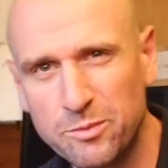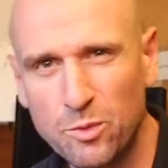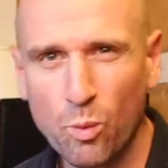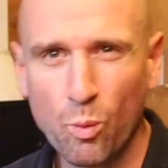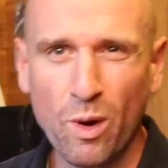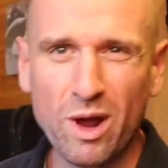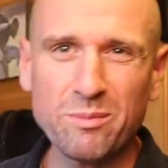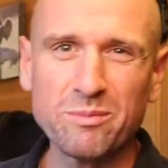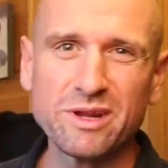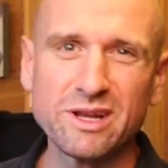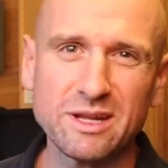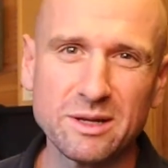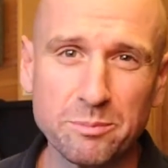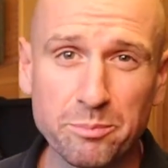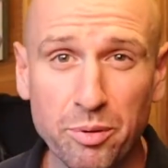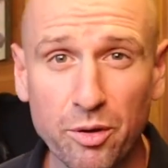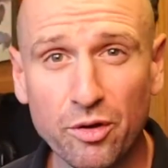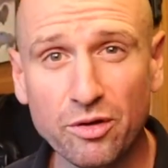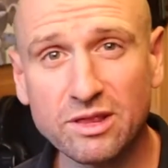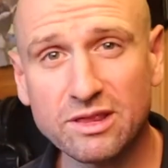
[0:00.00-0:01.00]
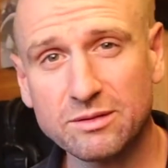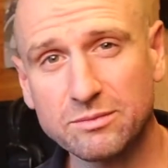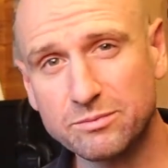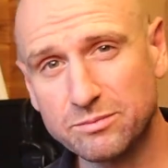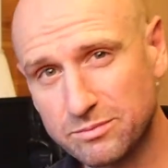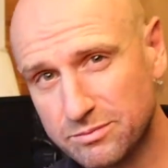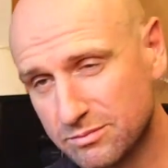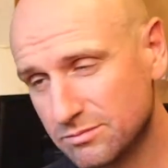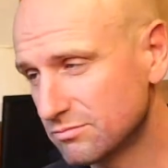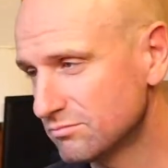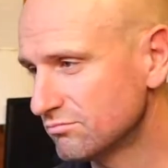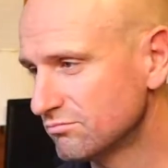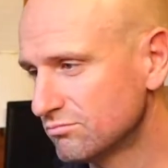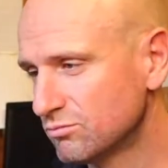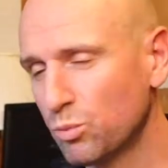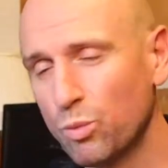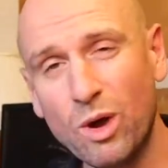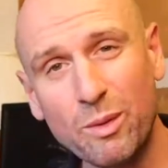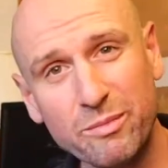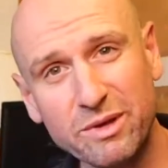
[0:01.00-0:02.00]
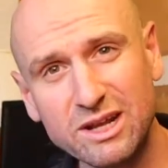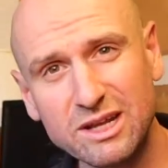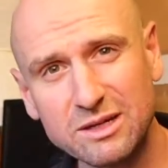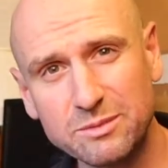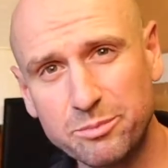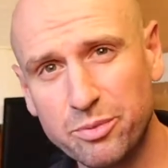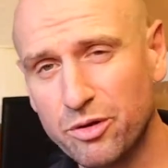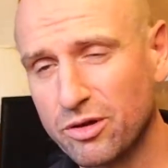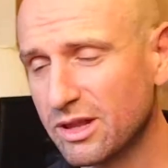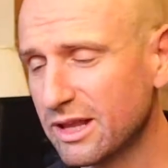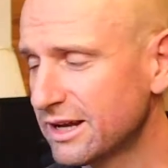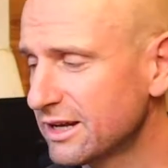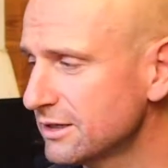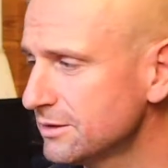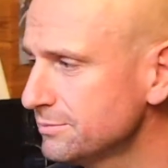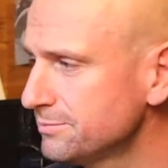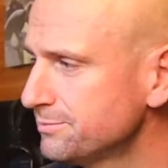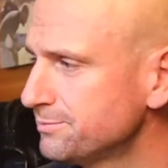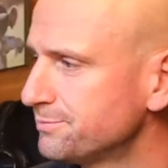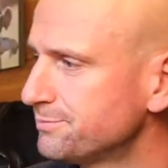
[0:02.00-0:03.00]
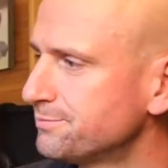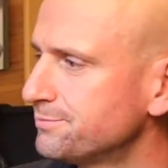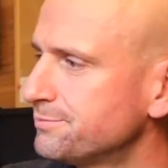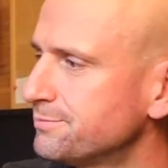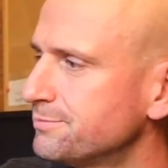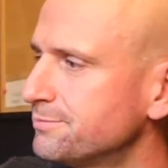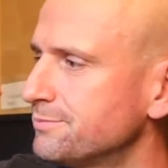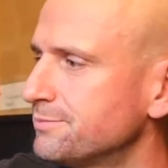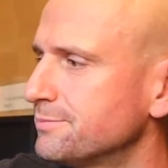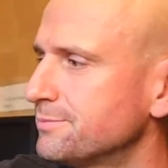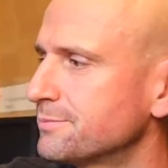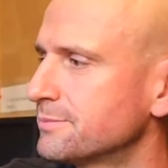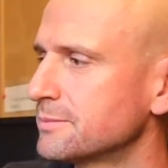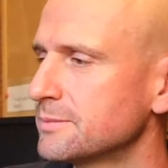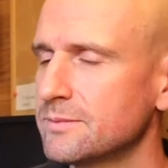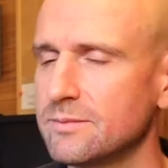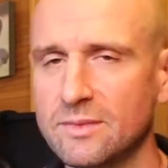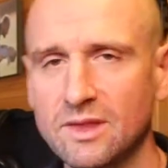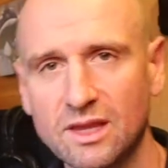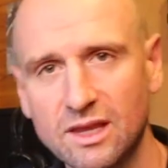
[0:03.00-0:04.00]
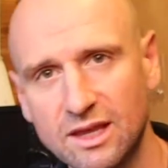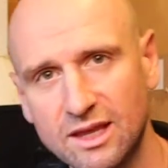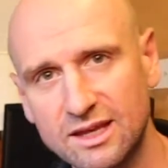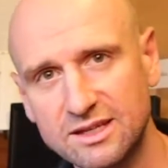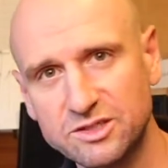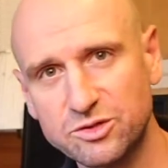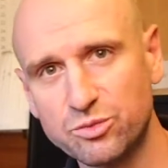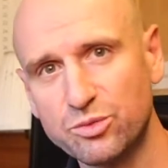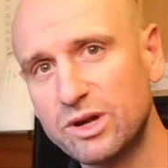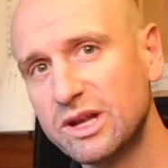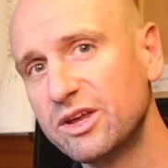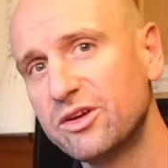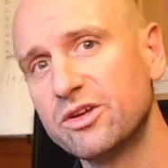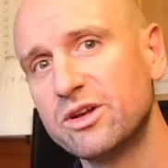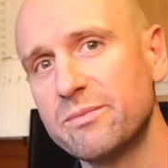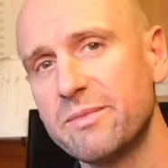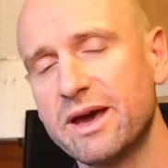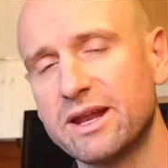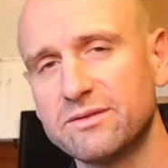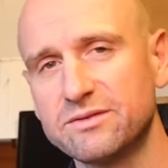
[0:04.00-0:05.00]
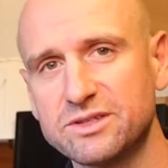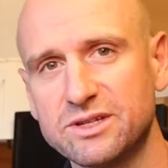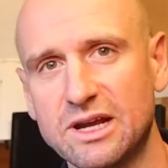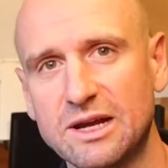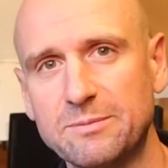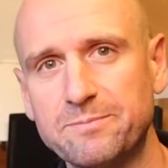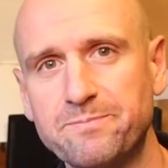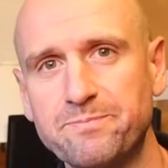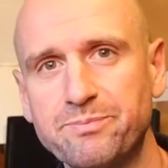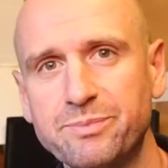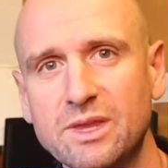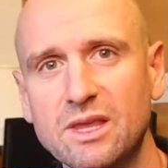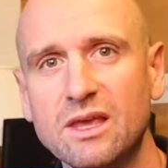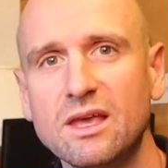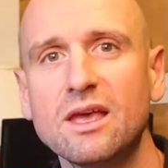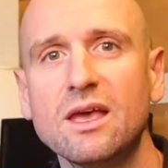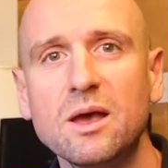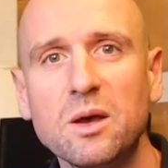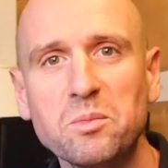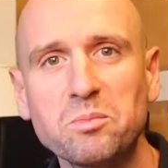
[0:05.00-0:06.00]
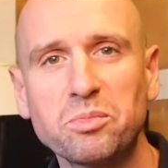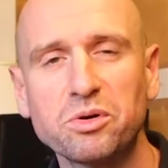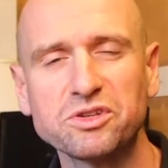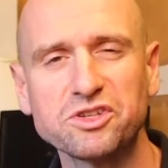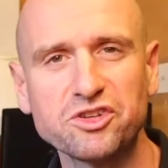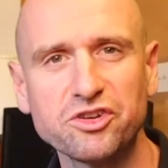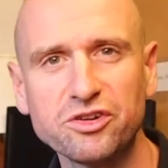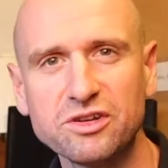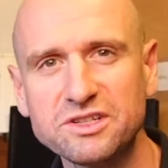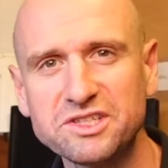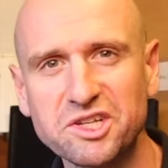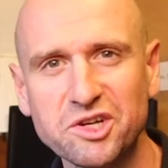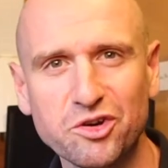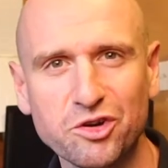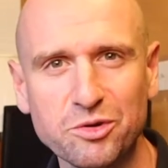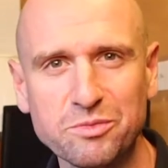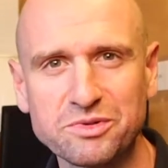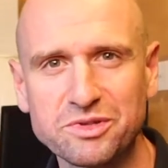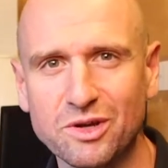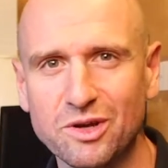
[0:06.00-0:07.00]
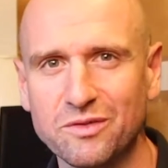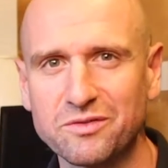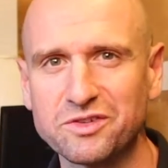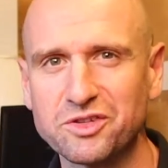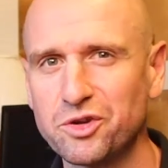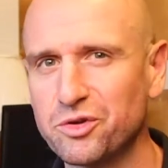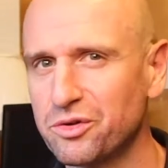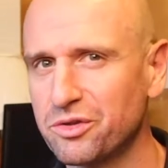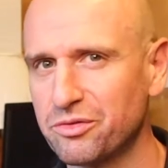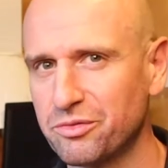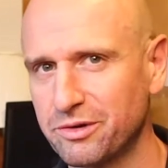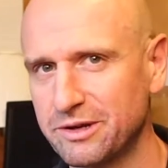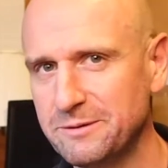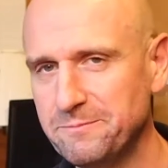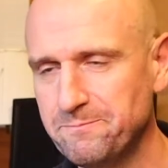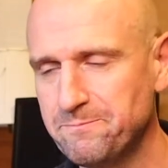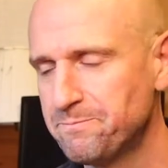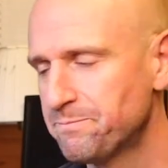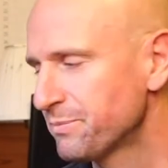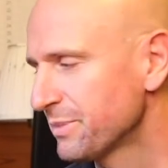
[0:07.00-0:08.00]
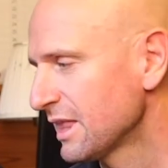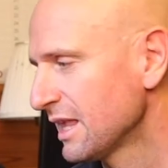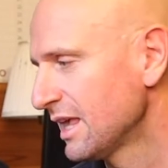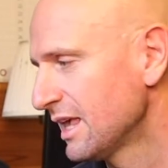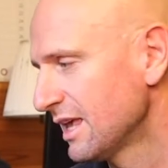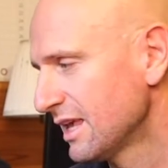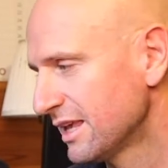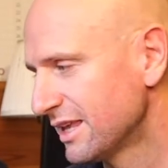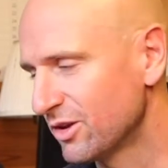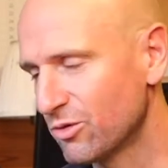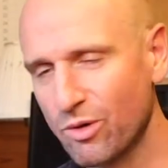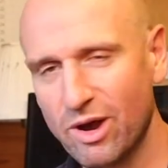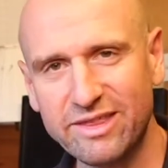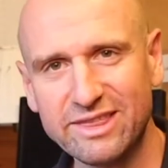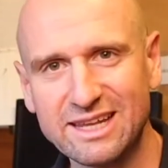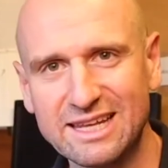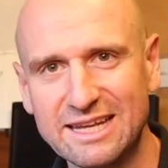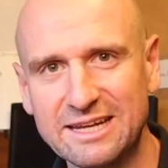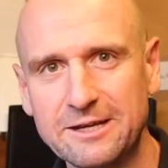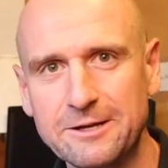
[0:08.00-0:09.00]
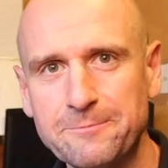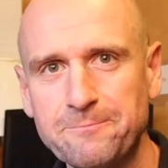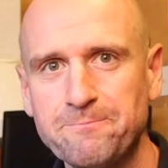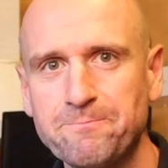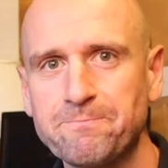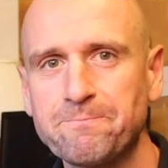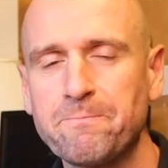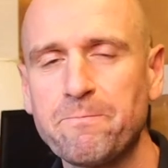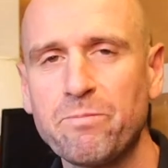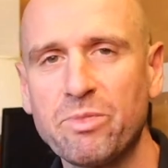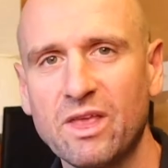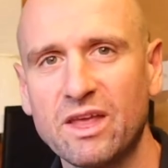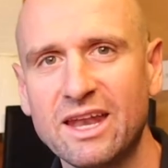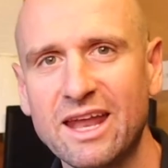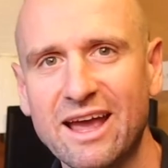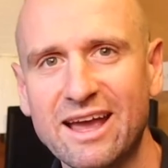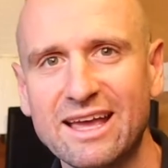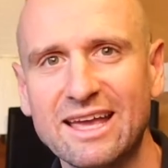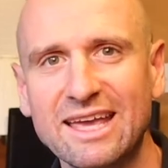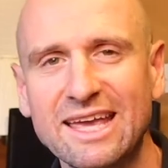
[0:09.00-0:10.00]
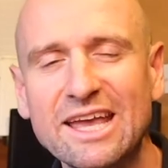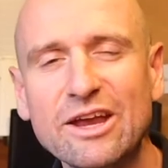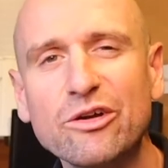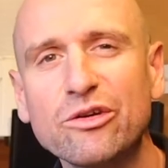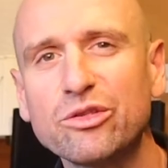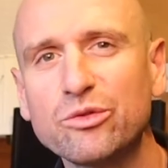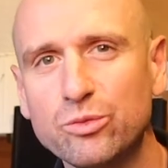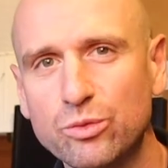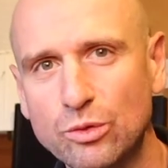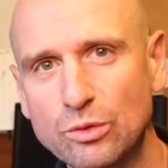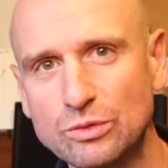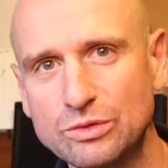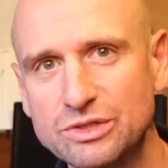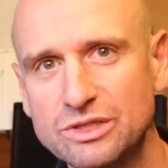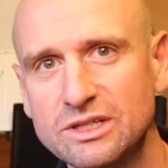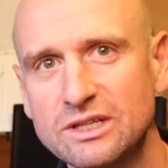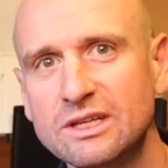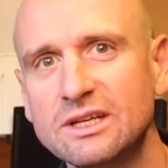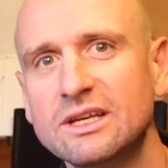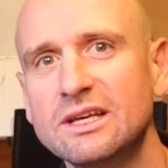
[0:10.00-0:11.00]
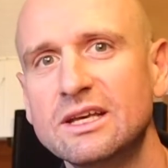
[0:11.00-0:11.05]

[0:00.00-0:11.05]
1 minute per letter is a really good amount of time. Put students in groups of 2 to 3. You write the letter. Now, here are the rules.